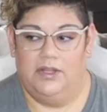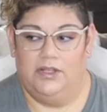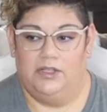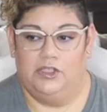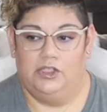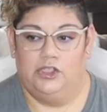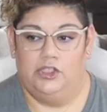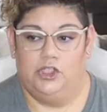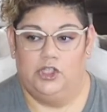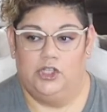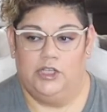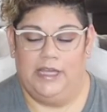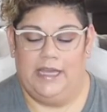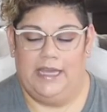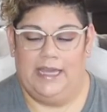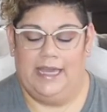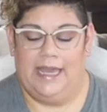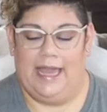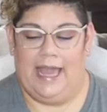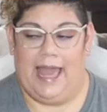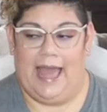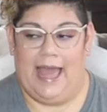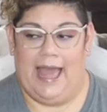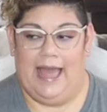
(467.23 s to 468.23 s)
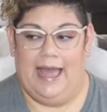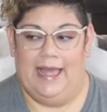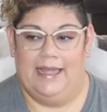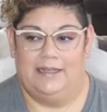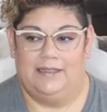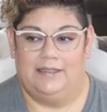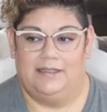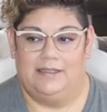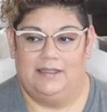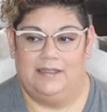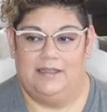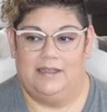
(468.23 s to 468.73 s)
looking at
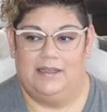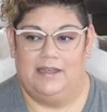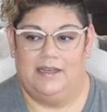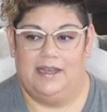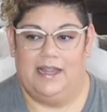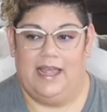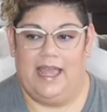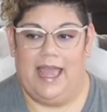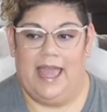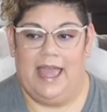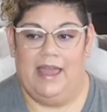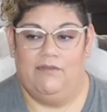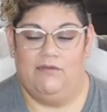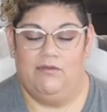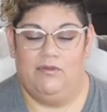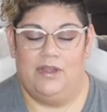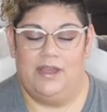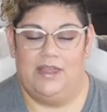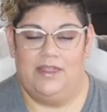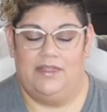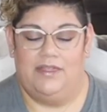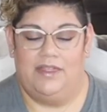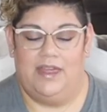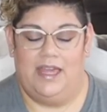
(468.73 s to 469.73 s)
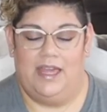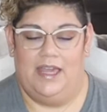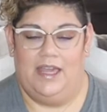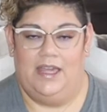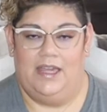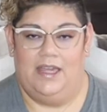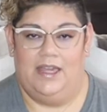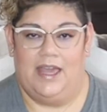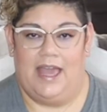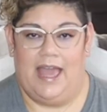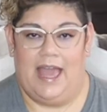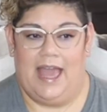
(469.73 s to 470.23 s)

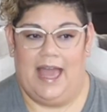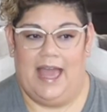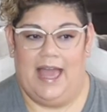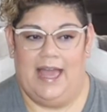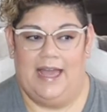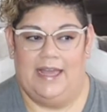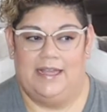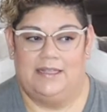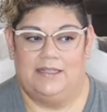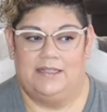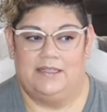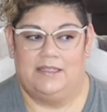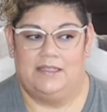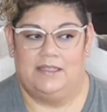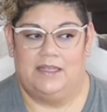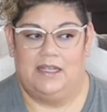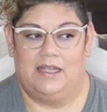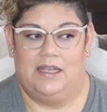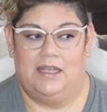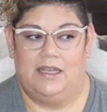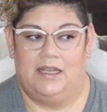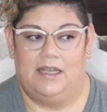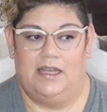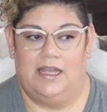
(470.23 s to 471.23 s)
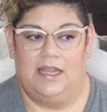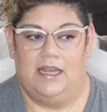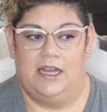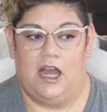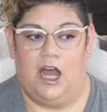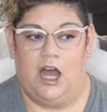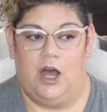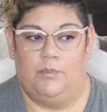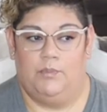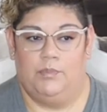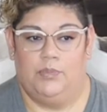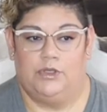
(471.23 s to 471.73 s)
everything as an
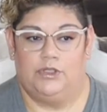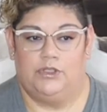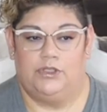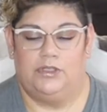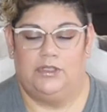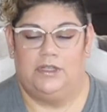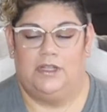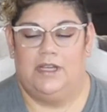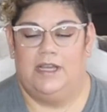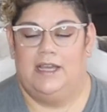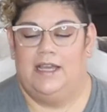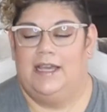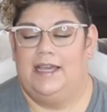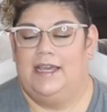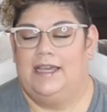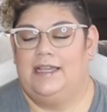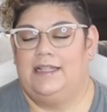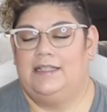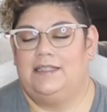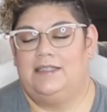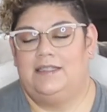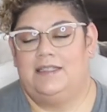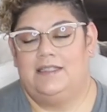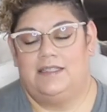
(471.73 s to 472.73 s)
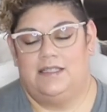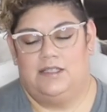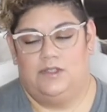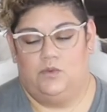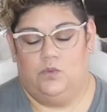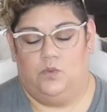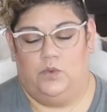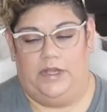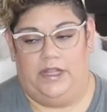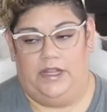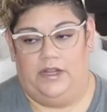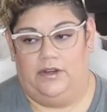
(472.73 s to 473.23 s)
opportunity. This
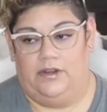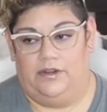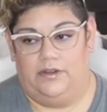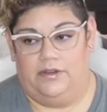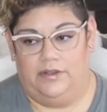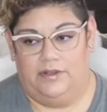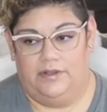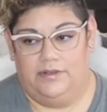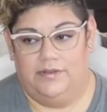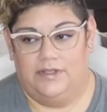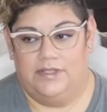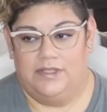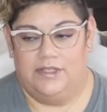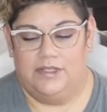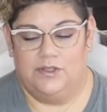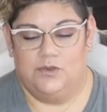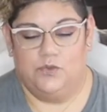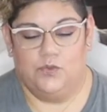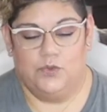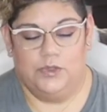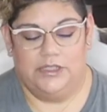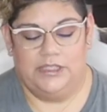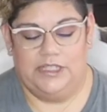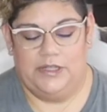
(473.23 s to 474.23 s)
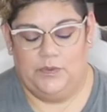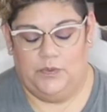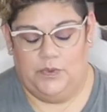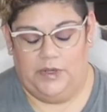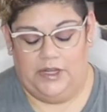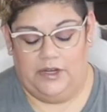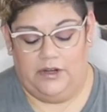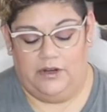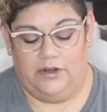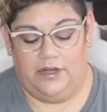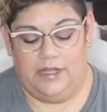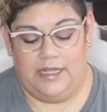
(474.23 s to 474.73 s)
is weird. This is really
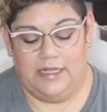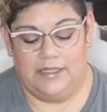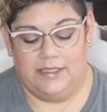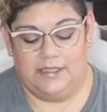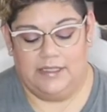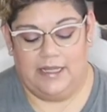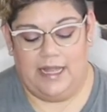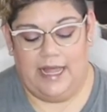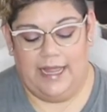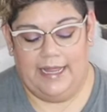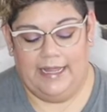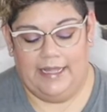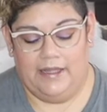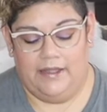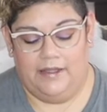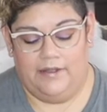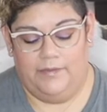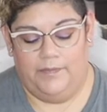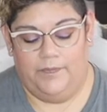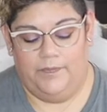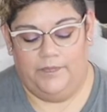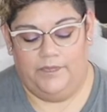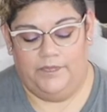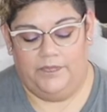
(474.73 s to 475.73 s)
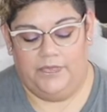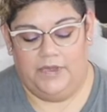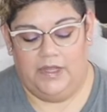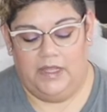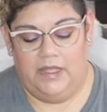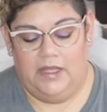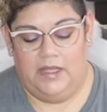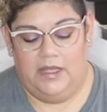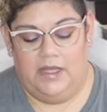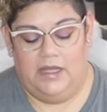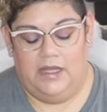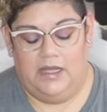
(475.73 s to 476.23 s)
weird. It's like,
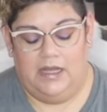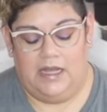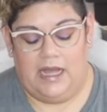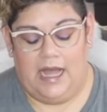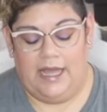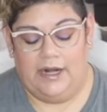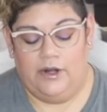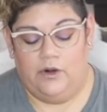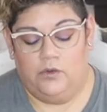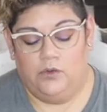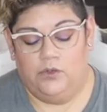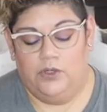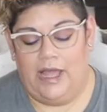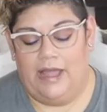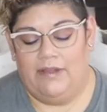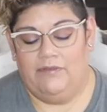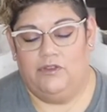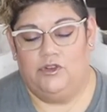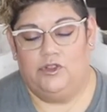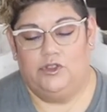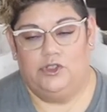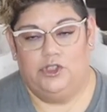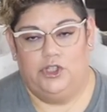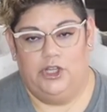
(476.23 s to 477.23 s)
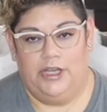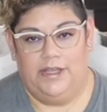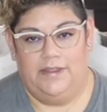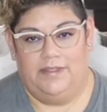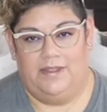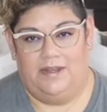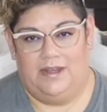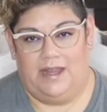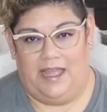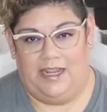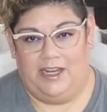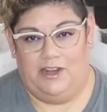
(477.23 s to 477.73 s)
I don't ever look at
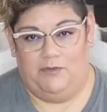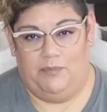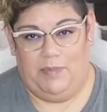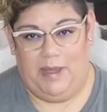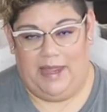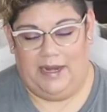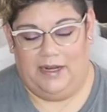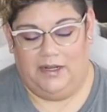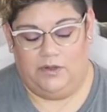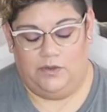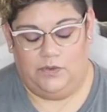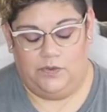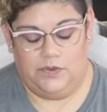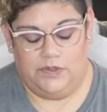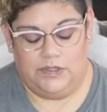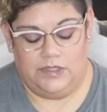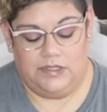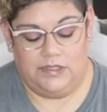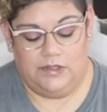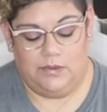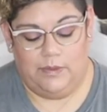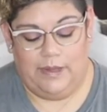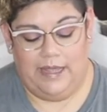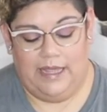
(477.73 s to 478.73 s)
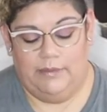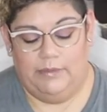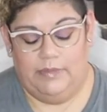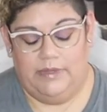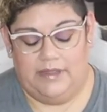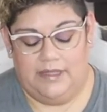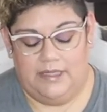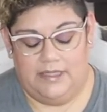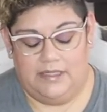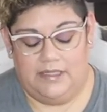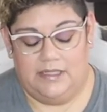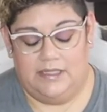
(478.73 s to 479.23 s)
the Knight of Pentacles this way,
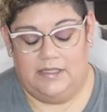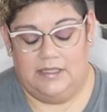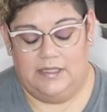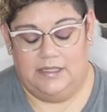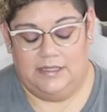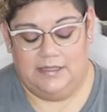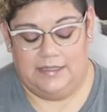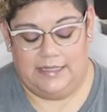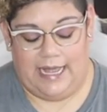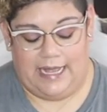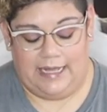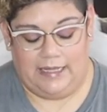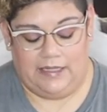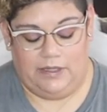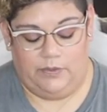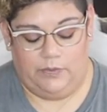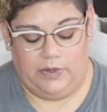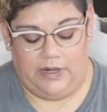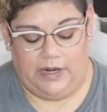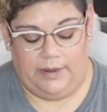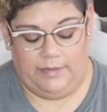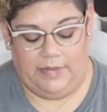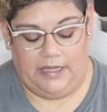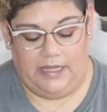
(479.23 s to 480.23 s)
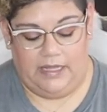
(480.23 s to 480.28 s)
but this is exactly what I'm